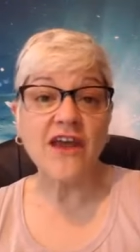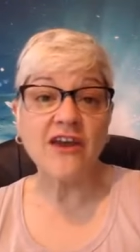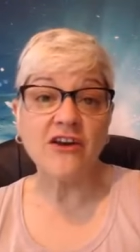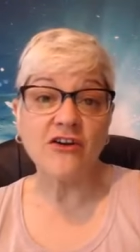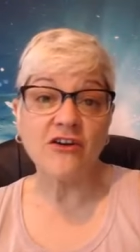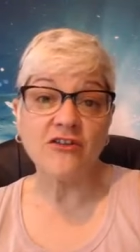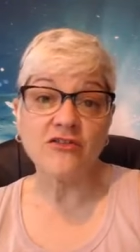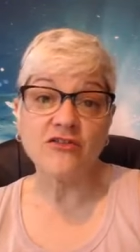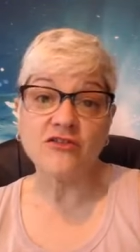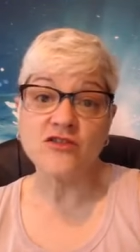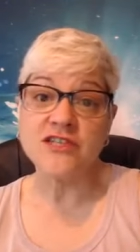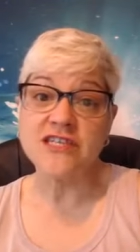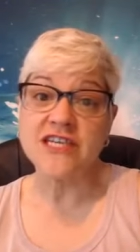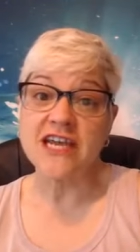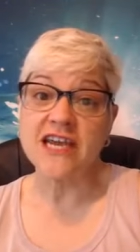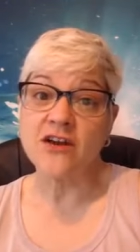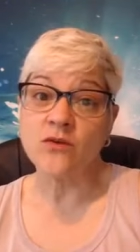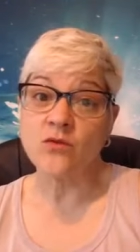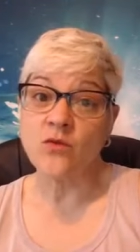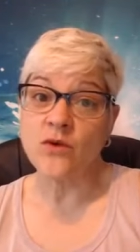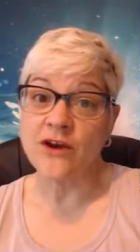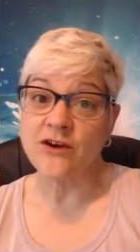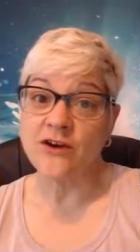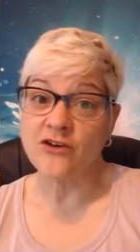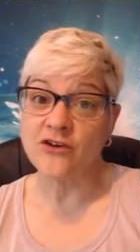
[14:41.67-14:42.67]
and
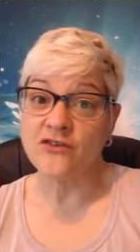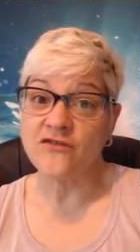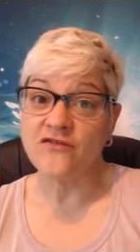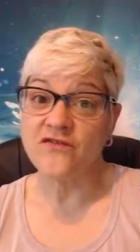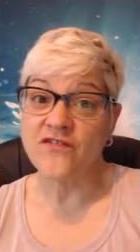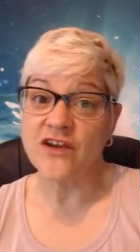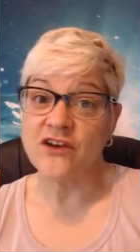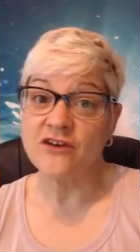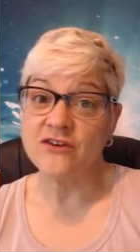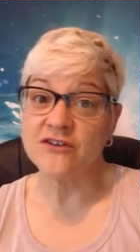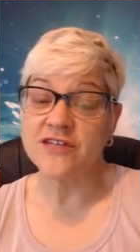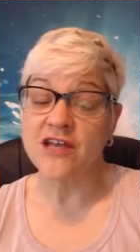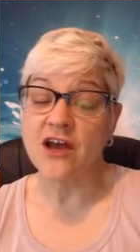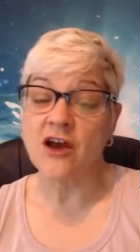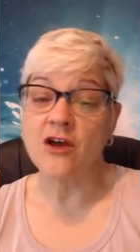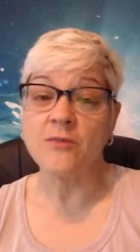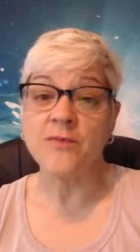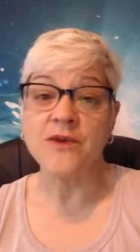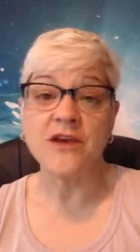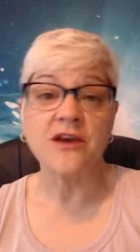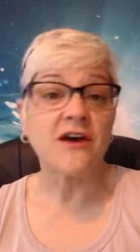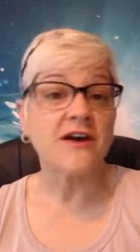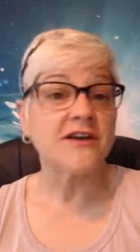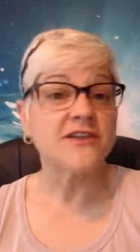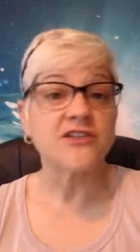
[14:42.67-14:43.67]
understand where your fears are
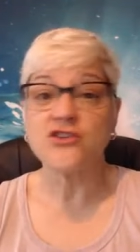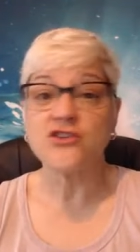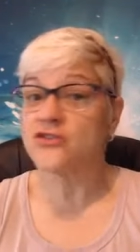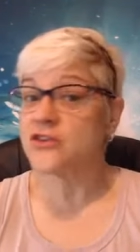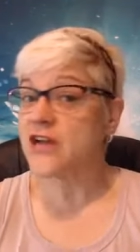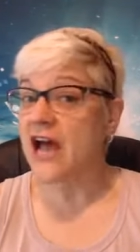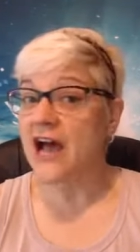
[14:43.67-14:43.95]
because you're